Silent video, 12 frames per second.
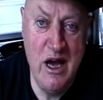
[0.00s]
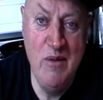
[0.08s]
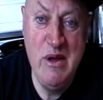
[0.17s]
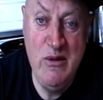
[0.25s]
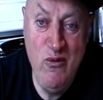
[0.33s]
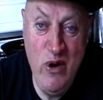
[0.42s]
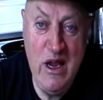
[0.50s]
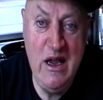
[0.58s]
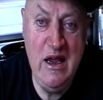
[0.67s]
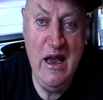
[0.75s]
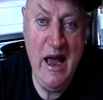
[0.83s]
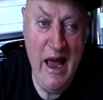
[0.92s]
I mean,
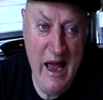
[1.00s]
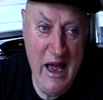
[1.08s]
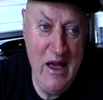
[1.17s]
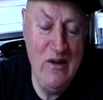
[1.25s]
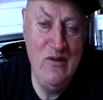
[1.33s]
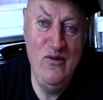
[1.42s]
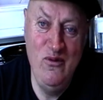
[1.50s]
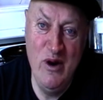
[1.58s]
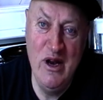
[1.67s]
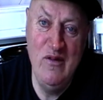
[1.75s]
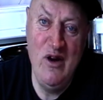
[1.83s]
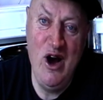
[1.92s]
we have
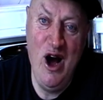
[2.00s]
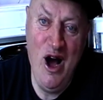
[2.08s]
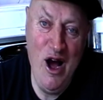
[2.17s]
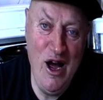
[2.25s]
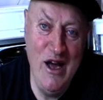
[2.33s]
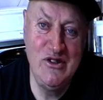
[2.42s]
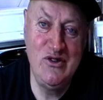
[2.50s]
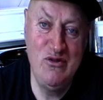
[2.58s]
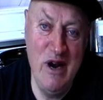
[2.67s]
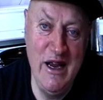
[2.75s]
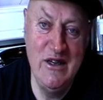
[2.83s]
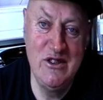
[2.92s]
one of our highest
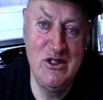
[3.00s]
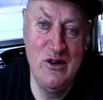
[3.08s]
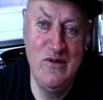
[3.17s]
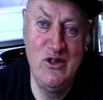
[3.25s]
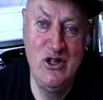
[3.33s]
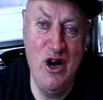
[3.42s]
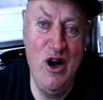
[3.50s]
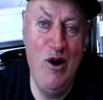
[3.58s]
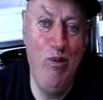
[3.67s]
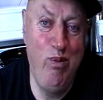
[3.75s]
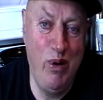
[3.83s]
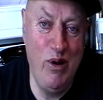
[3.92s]
rates of
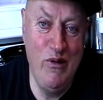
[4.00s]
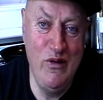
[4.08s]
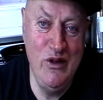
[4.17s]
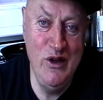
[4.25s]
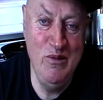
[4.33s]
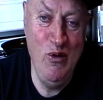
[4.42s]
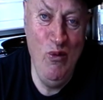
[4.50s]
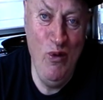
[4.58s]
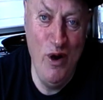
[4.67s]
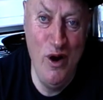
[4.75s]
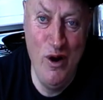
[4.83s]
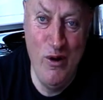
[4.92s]
child poverty in the
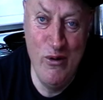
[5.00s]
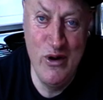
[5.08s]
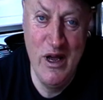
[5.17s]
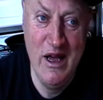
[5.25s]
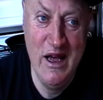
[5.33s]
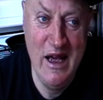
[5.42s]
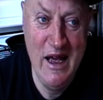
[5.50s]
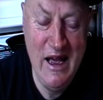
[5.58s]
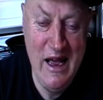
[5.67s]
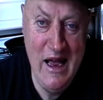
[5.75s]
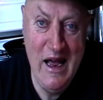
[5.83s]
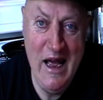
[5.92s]
world,
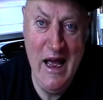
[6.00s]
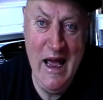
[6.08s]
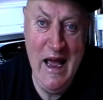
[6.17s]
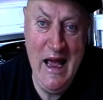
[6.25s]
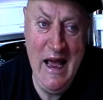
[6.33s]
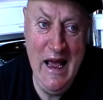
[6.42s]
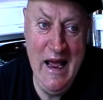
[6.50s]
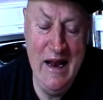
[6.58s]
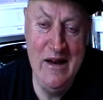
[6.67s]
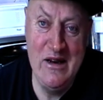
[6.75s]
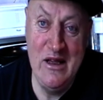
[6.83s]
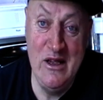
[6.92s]

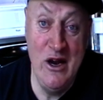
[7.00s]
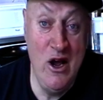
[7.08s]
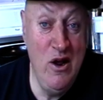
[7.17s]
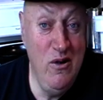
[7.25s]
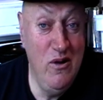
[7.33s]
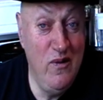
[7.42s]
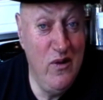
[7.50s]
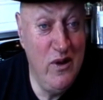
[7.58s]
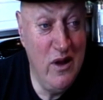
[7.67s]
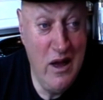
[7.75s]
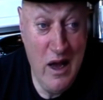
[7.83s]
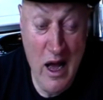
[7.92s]
and you know,
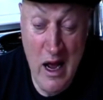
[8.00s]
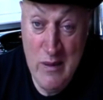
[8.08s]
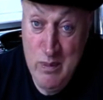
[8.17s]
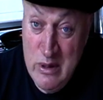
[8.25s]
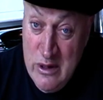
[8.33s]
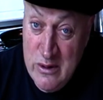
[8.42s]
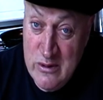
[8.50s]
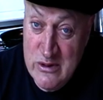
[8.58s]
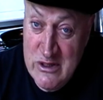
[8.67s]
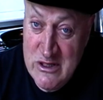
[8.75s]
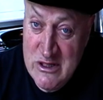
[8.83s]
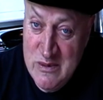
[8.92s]
a political
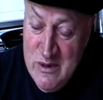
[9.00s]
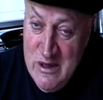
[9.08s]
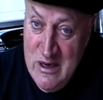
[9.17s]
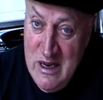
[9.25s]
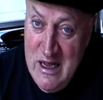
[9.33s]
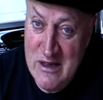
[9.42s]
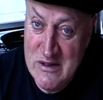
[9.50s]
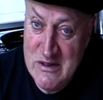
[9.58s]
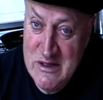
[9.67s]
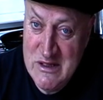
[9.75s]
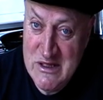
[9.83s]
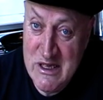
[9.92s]
system that allows
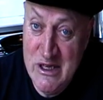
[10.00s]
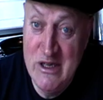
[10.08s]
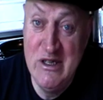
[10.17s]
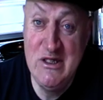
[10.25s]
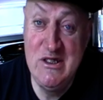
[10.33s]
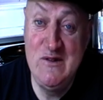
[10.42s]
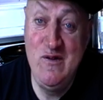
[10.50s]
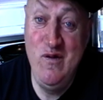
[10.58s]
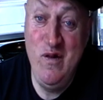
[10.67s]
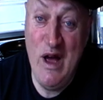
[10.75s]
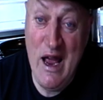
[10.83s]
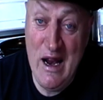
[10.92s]
us is
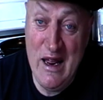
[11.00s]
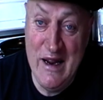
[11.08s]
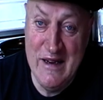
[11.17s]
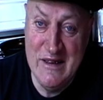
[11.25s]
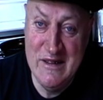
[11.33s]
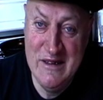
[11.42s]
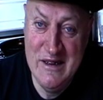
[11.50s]
failing.